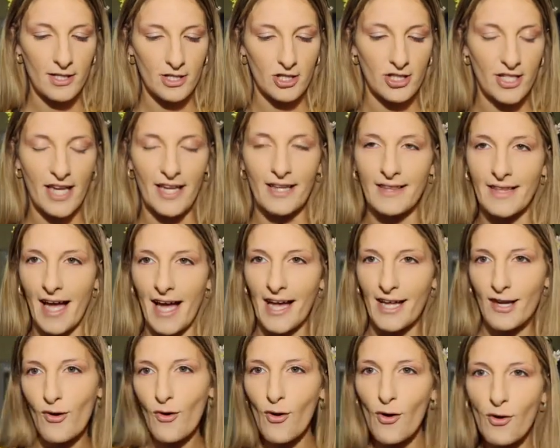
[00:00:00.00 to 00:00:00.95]
Shake
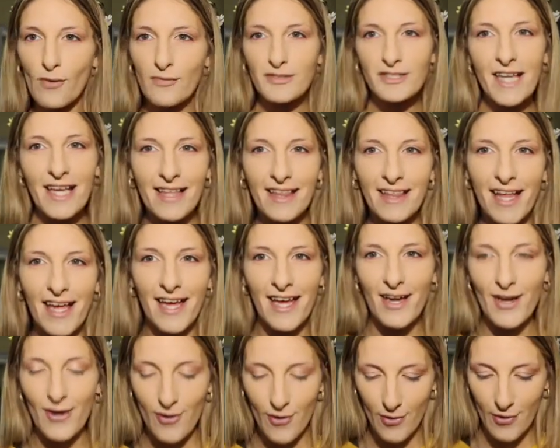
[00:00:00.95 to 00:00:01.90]
that off, shake
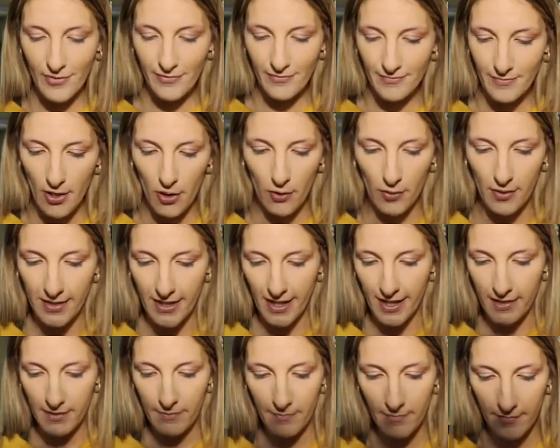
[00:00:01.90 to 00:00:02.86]
that off. Oh, and
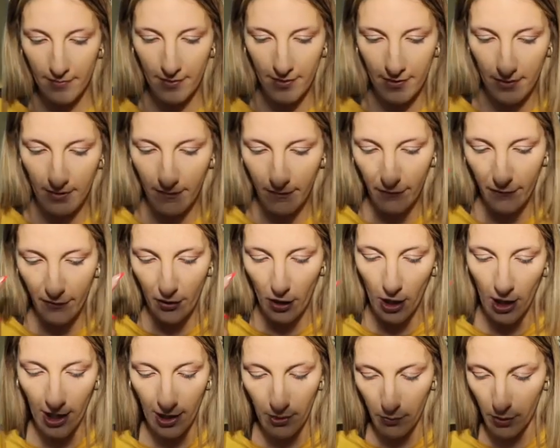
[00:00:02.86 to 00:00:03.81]
then for
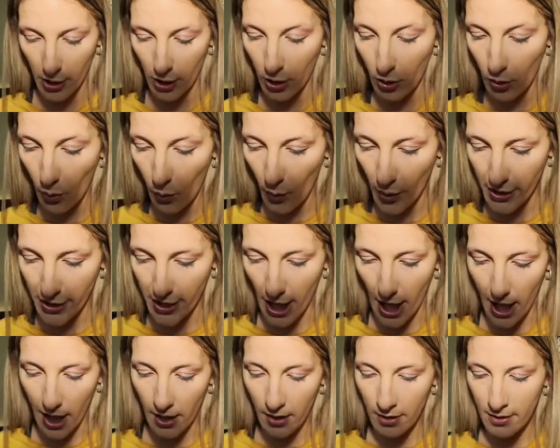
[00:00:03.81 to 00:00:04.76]
our
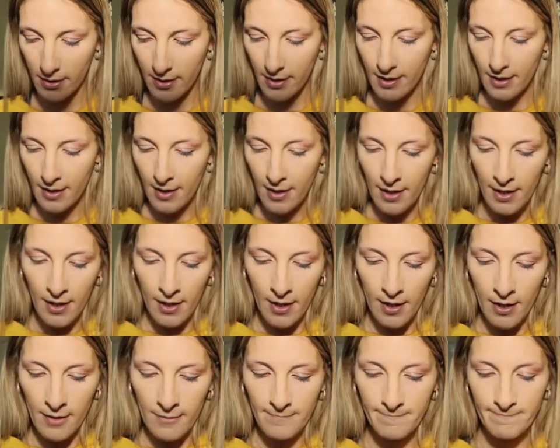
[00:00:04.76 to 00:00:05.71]
corner,
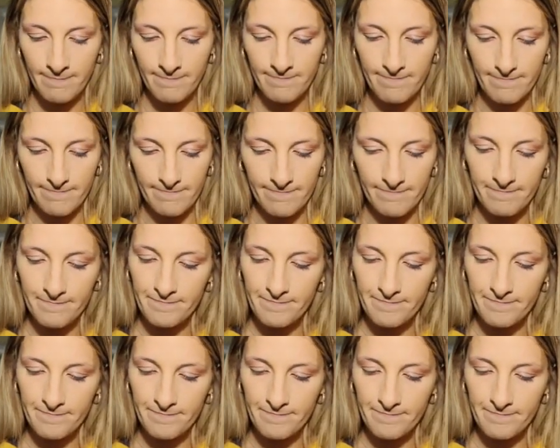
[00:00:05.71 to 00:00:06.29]
hmm.